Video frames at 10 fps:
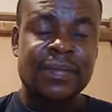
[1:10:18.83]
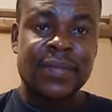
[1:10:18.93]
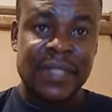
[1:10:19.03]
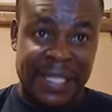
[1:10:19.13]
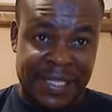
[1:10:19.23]

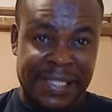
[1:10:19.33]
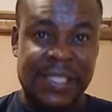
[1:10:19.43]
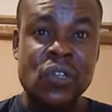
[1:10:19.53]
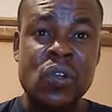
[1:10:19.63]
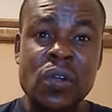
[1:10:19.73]
they
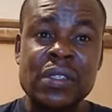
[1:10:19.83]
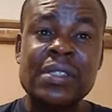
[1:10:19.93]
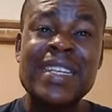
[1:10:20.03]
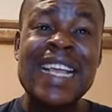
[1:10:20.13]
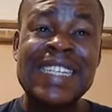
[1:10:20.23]

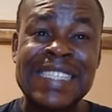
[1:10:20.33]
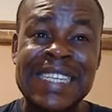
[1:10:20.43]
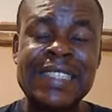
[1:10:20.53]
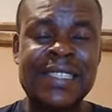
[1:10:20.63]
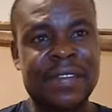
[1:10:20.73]
discussed
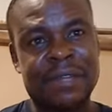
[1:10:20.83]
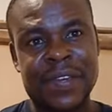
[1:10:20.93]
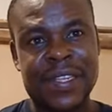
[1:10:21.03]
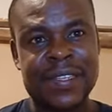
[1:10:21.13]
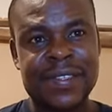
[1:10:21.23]

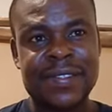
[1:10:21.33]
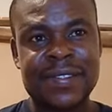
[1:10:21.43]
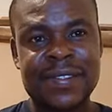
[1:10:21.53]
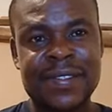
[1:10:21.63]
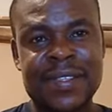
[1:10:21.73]
extensively.
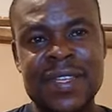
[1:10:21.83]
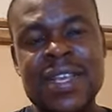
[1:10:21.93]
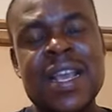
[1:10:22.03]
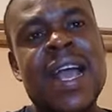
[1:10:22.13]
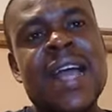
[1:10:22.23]

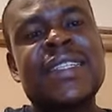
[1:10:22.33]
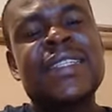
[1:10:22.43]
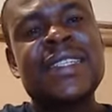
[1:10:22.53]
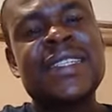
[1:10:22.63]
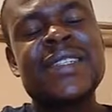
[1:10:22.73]
And
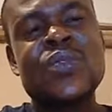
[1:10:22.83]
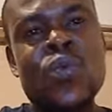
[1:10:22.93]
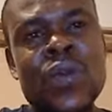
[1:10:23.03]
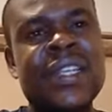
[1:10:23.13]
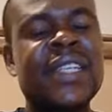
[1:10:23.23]
this is
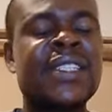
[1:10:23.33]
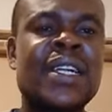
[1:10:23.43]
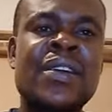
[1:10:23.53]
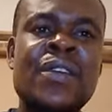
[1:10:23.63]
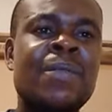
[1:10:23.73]
what Nigeria
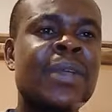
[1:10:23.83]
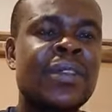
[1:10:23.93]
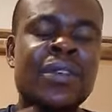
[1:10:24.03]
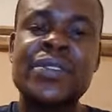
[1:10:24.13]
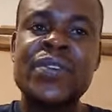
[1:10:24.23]
government
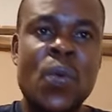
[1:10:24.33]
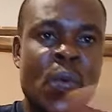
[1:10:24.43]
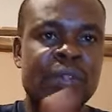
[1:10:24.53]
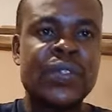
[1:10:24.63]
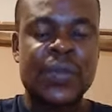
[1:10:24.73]
does not
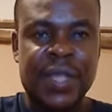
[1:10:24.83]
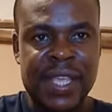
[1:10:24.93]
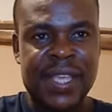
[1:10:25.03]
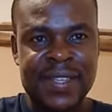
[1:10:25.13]
want to hear.